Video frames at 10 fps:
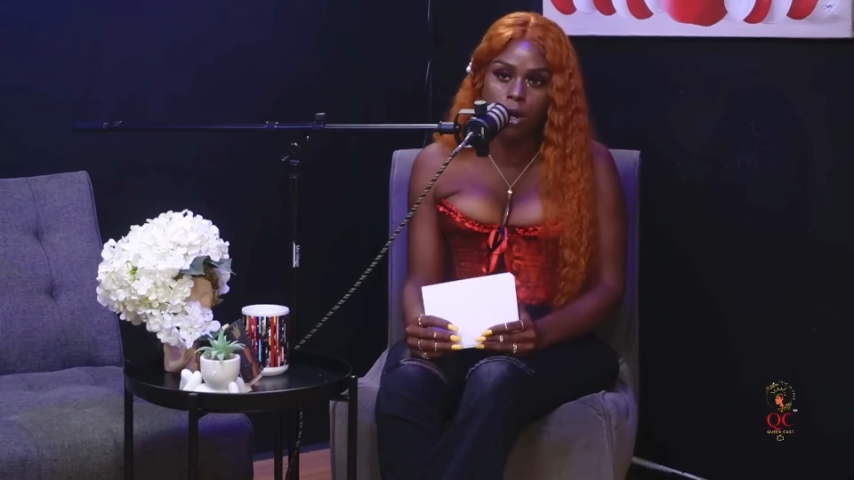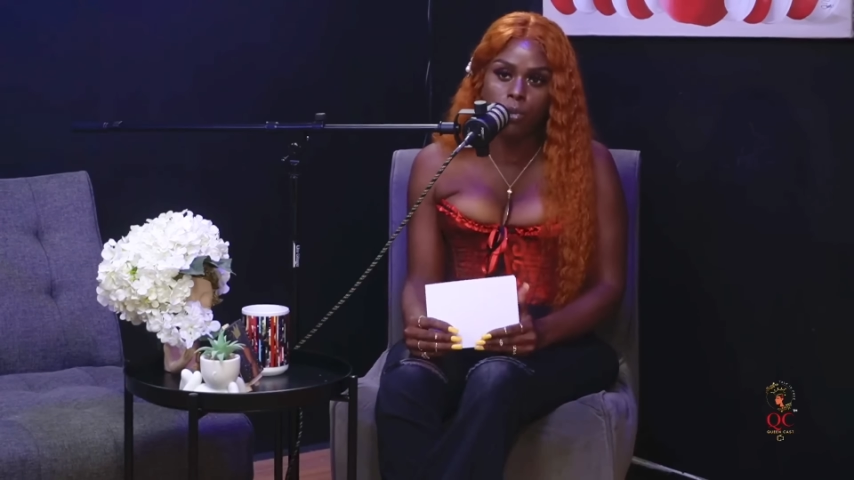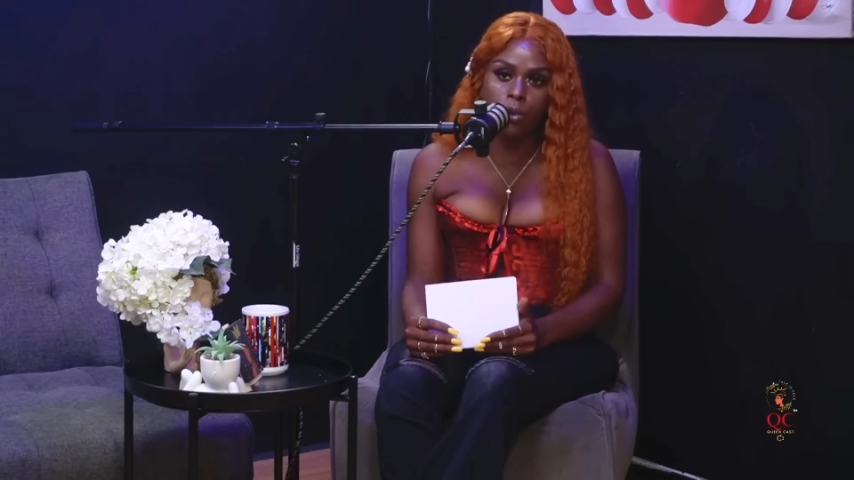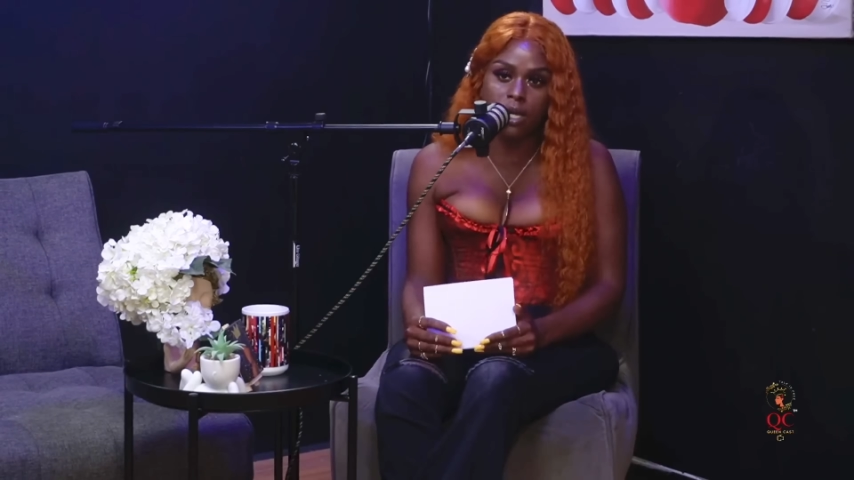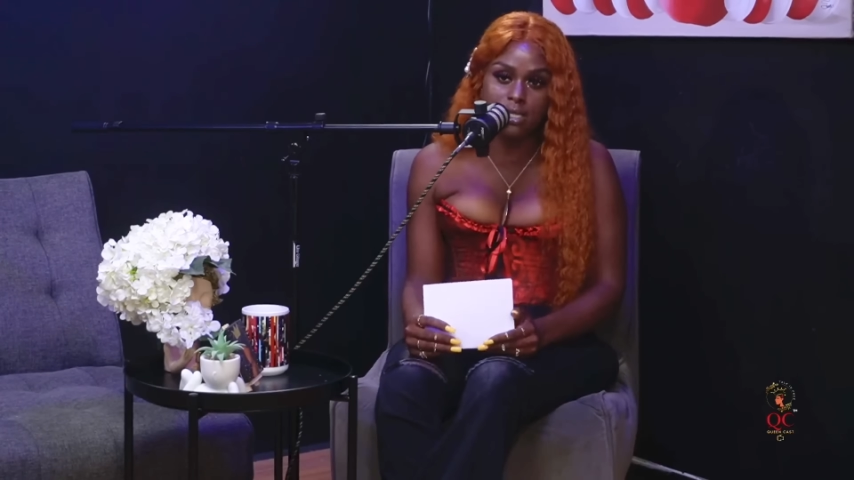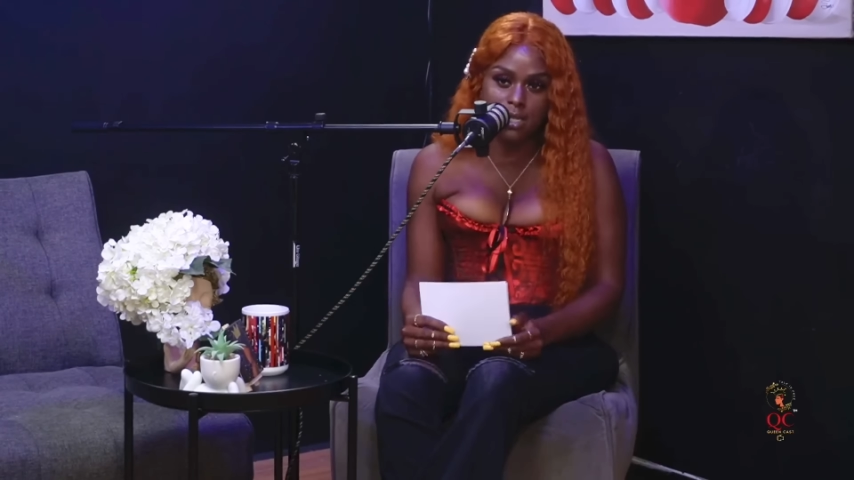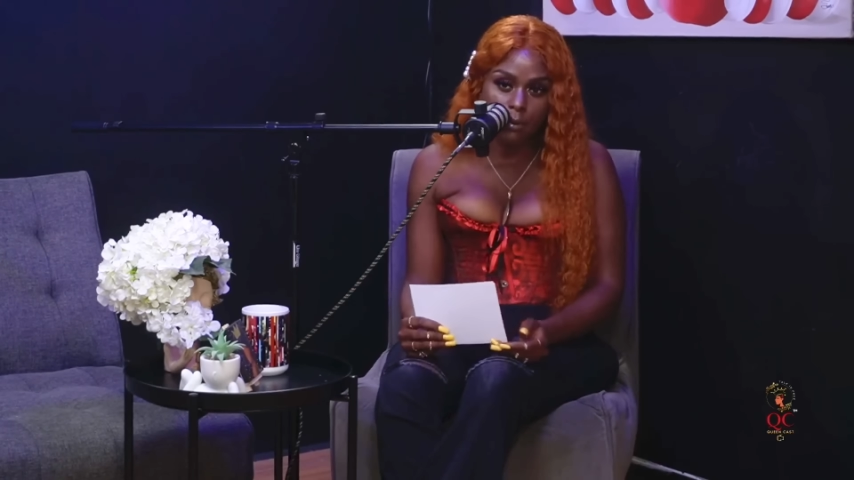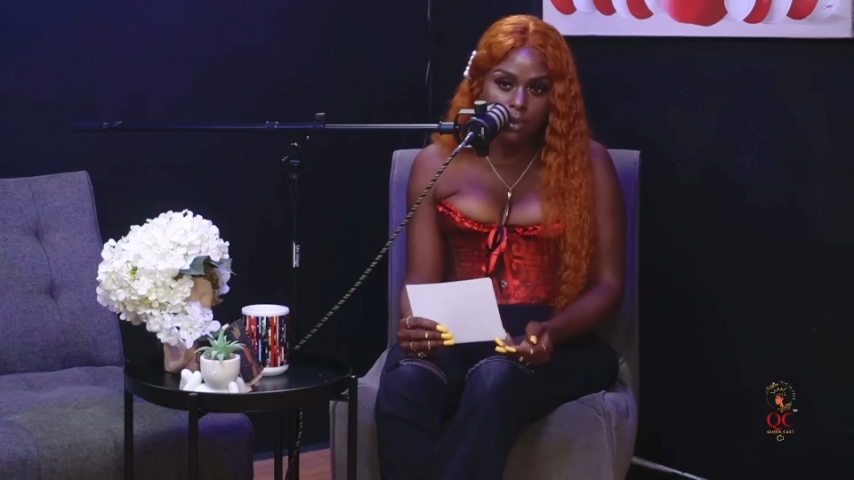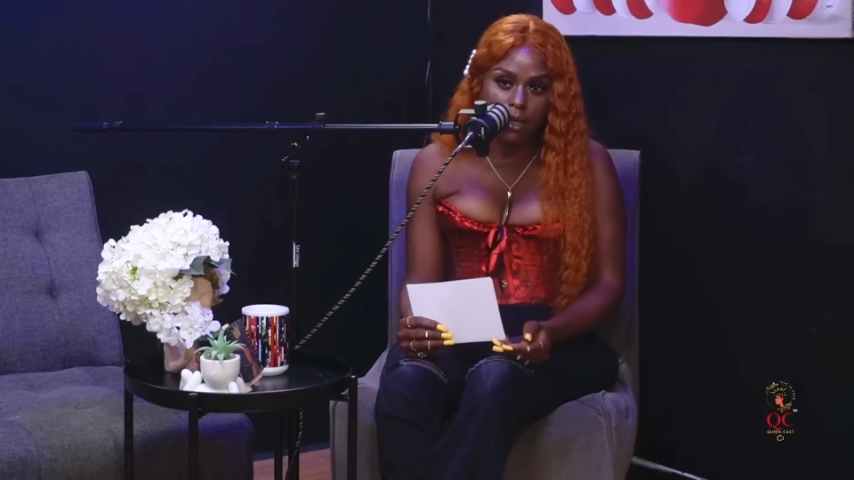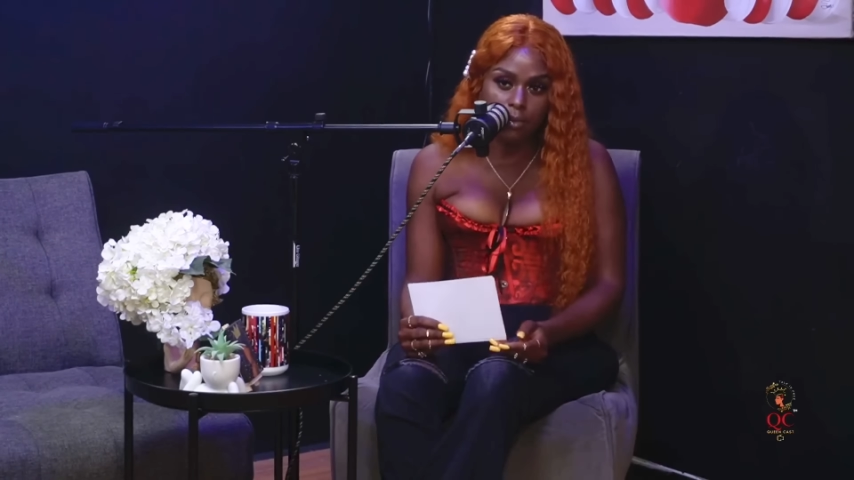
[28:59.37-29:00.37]
we
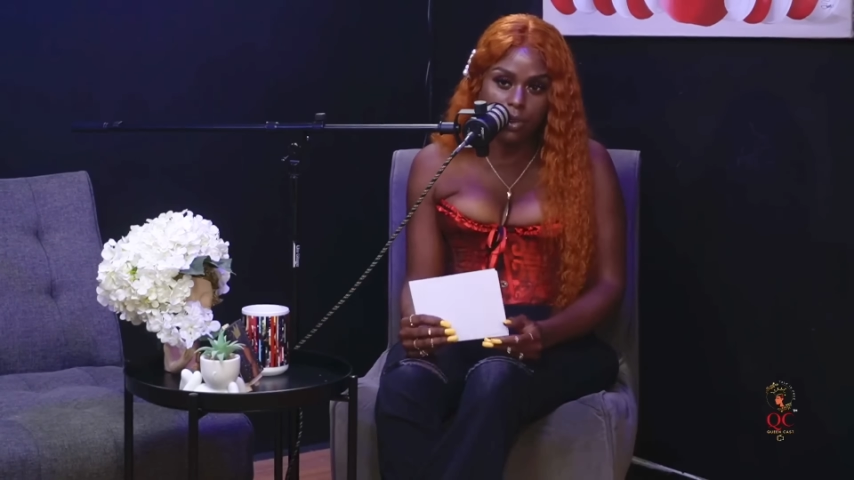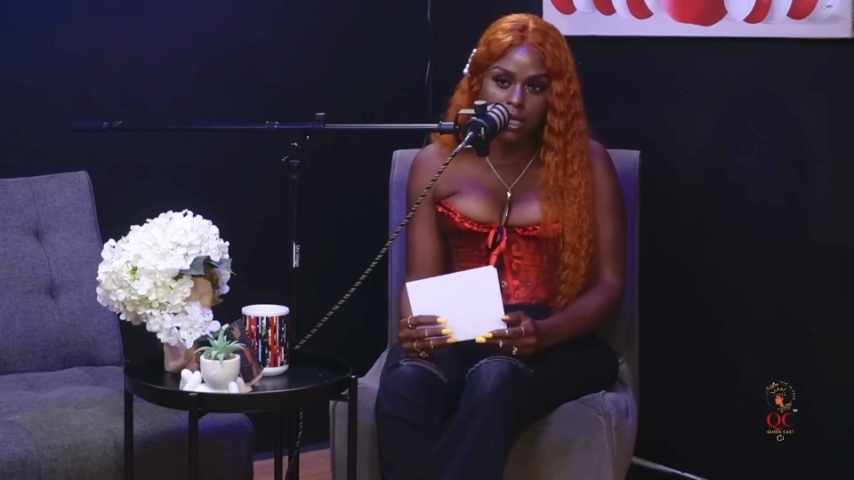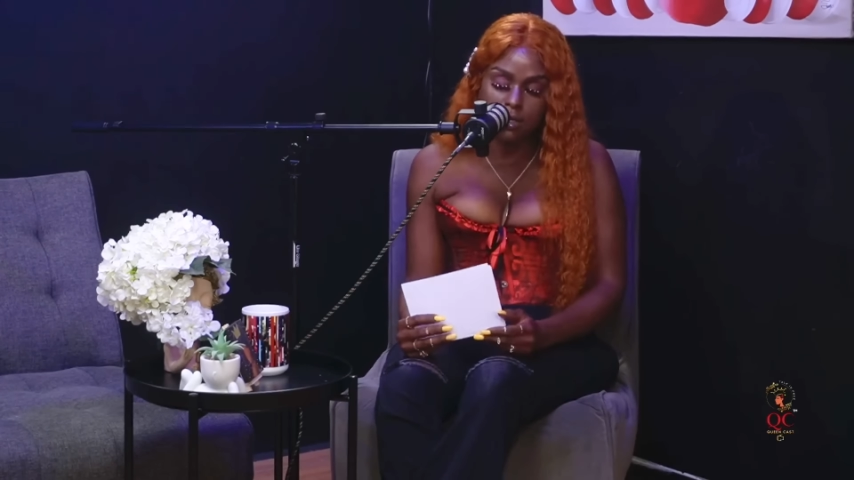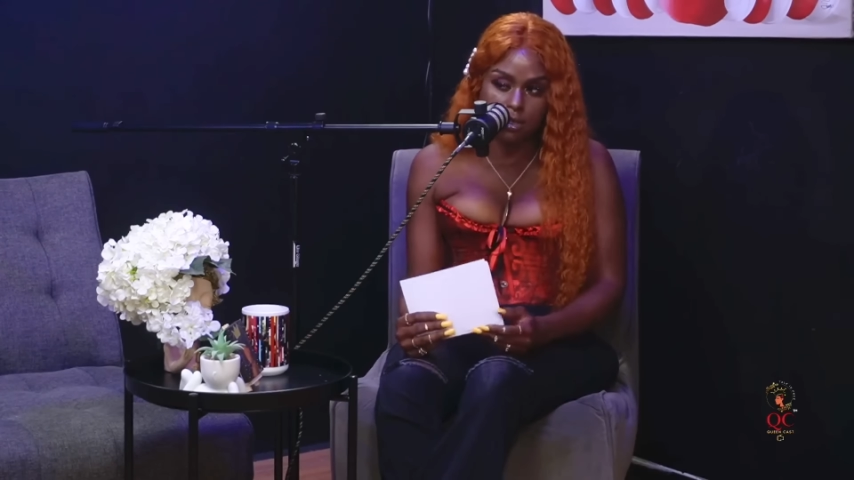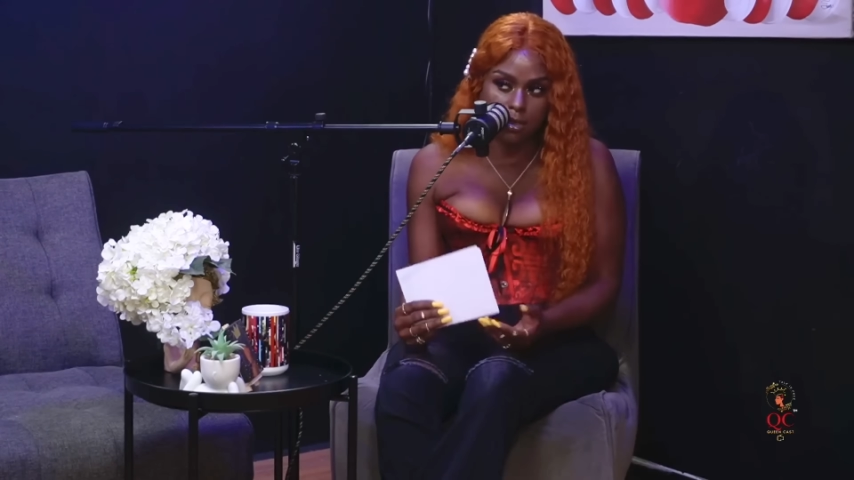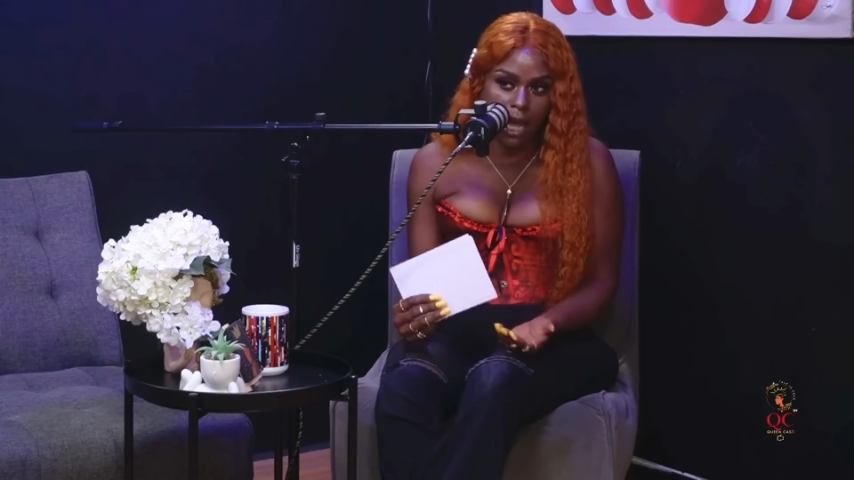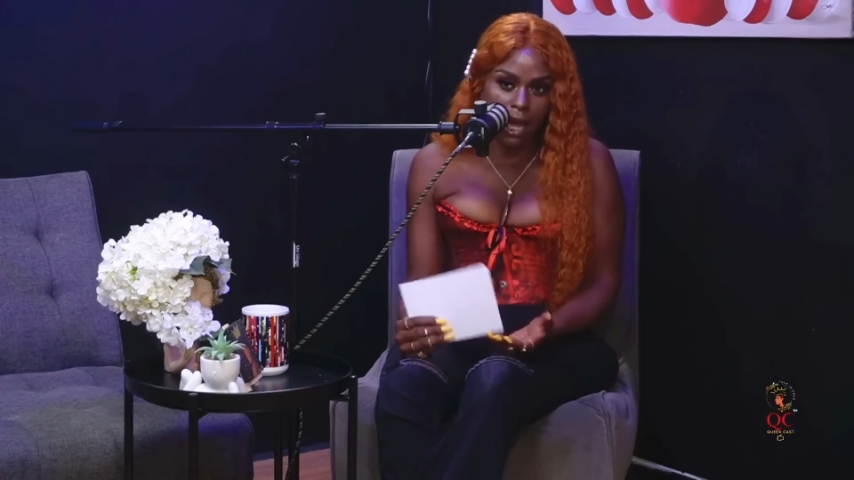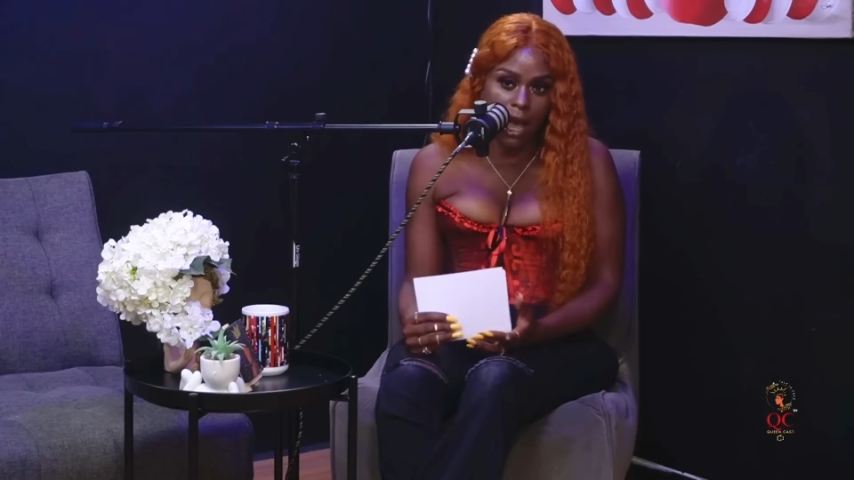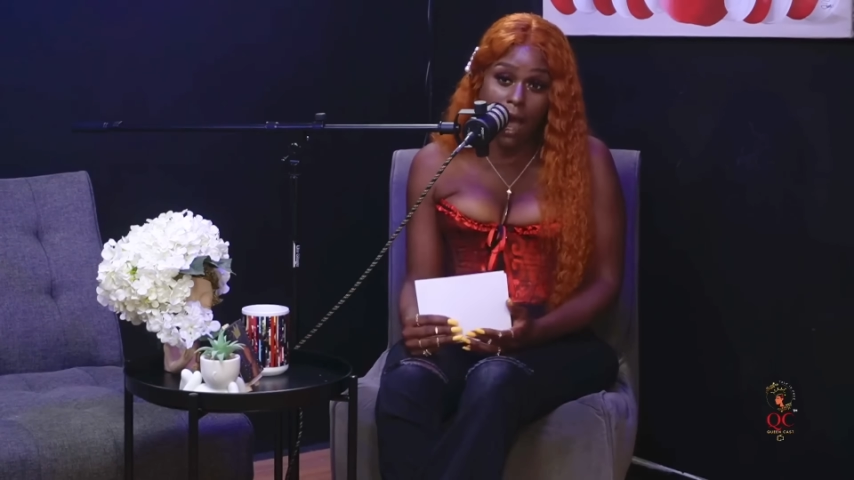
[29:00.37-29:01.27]
accept it, because I,